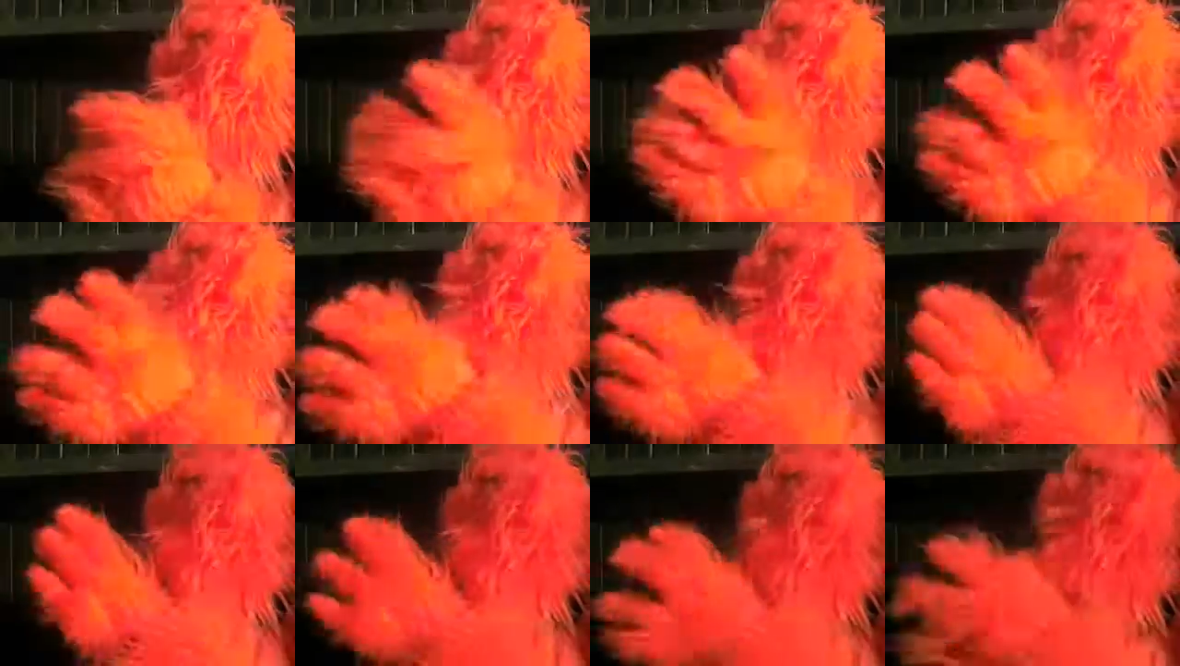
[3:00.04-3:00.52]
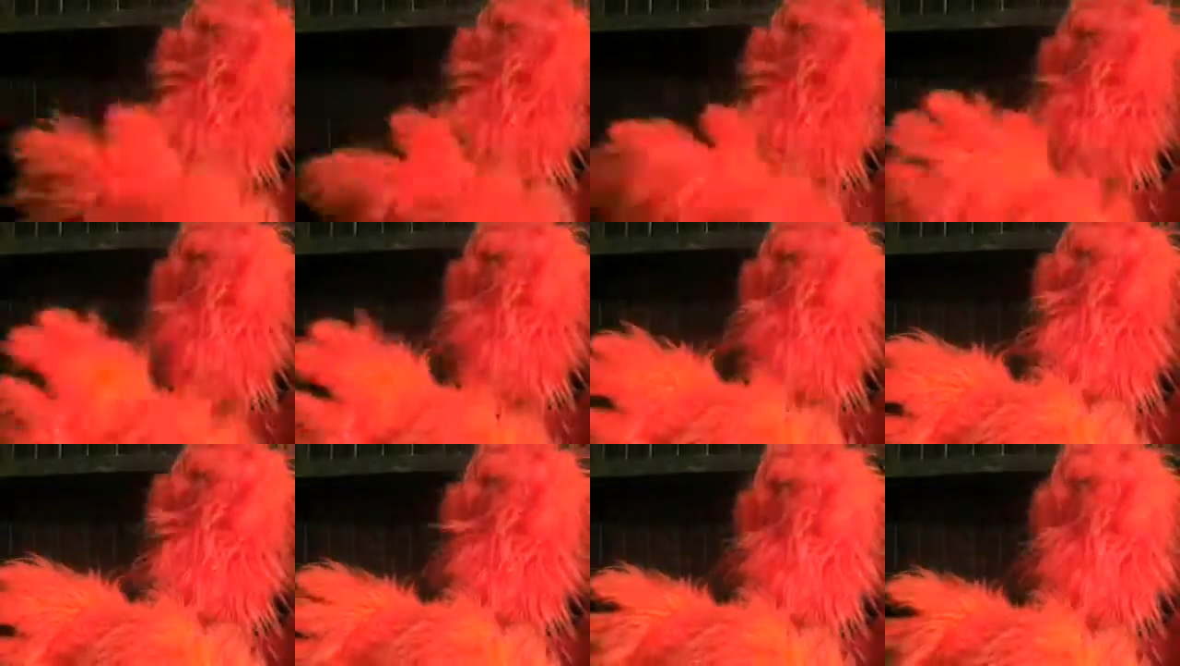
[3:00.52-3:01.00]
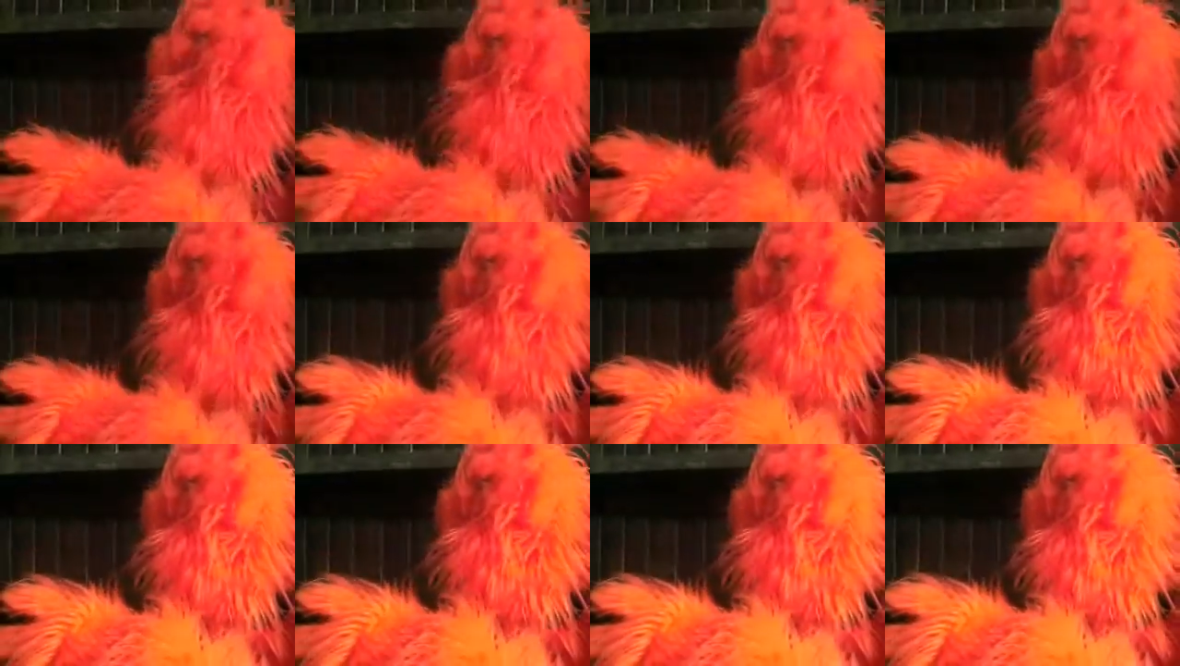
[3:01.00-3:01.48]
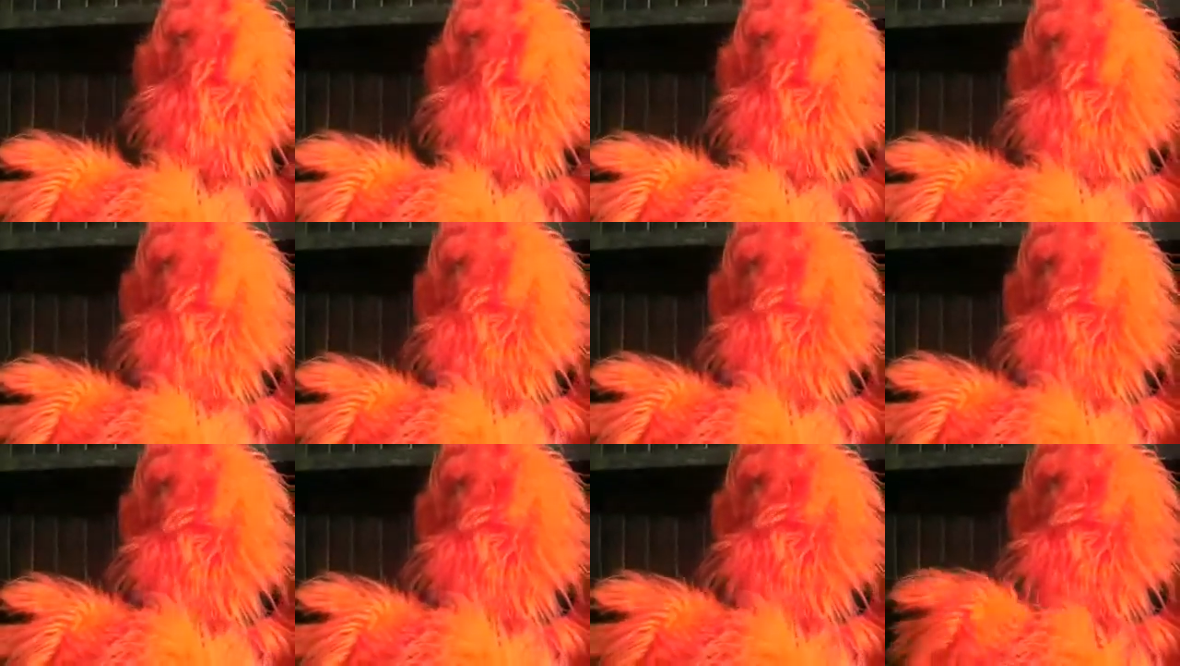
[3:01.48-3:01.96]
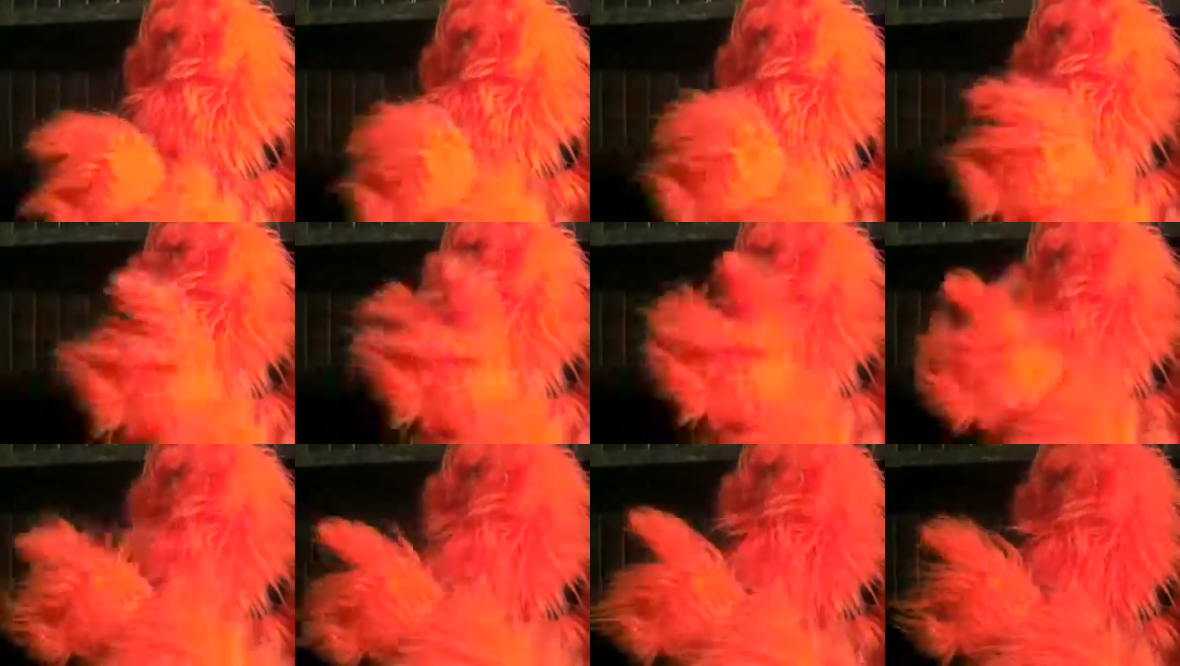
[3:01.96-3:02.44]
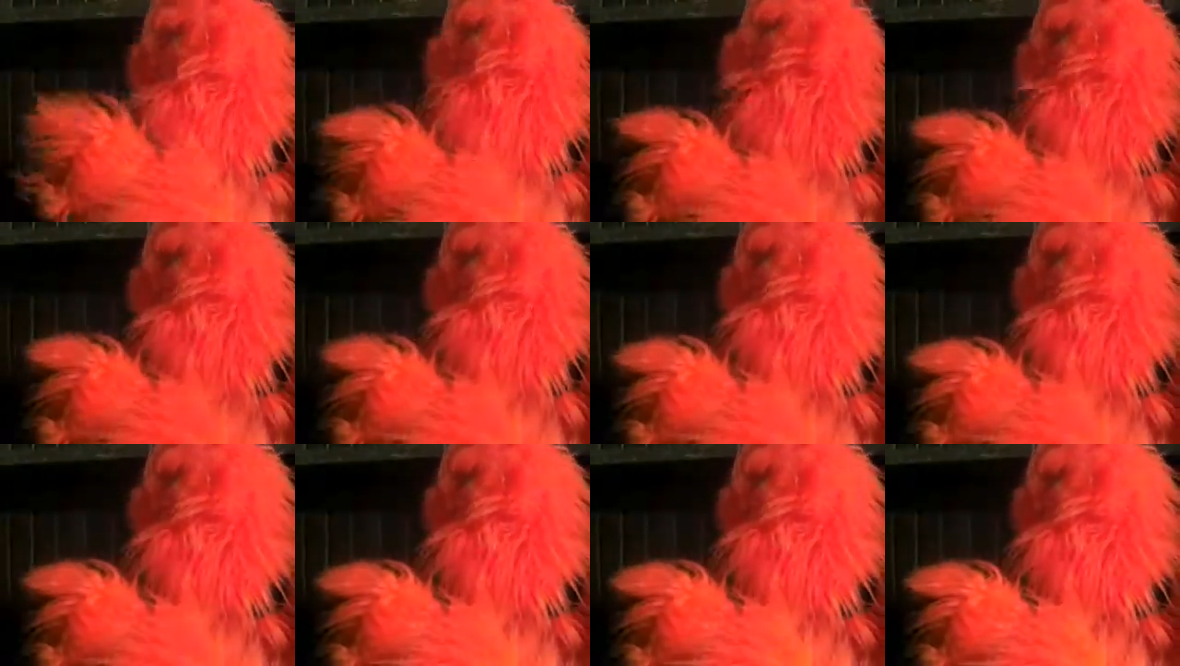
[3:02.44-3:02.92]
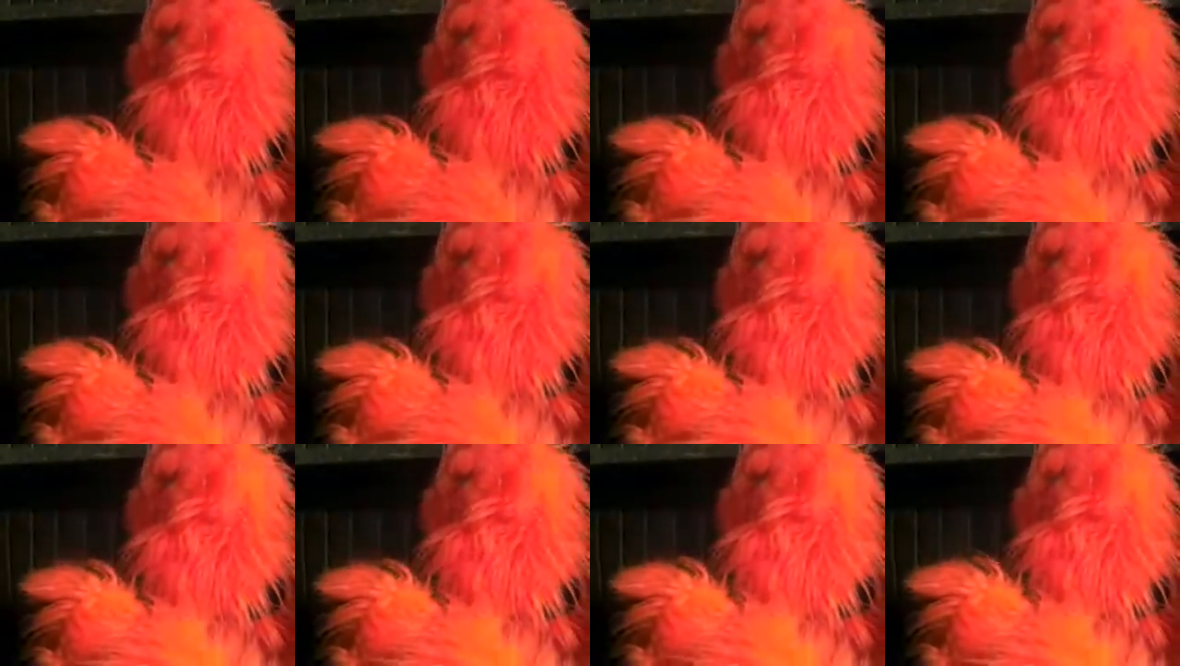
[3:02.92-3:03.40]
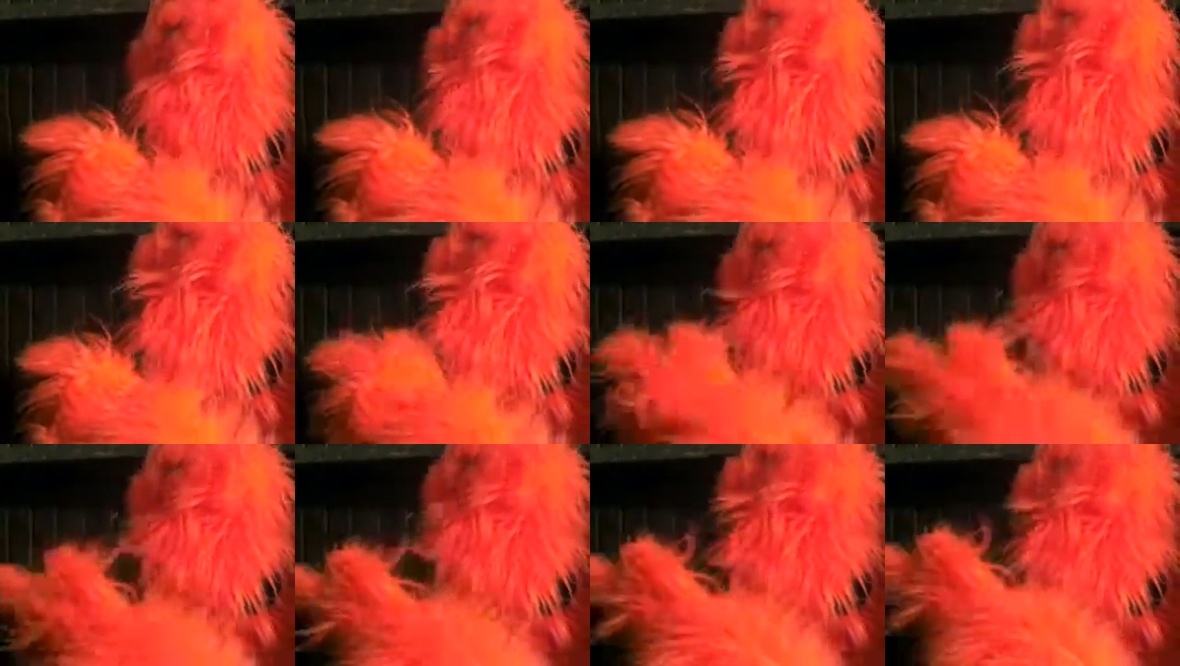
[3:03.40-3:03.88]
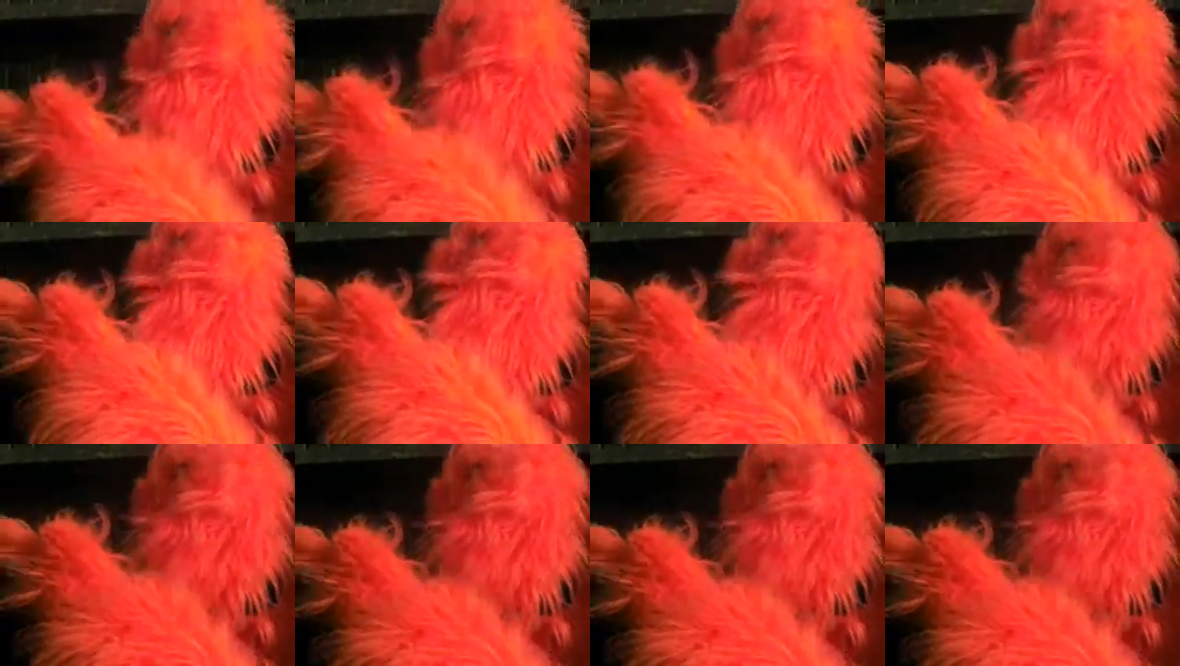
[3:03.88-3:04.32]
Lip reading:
(no speaker visible)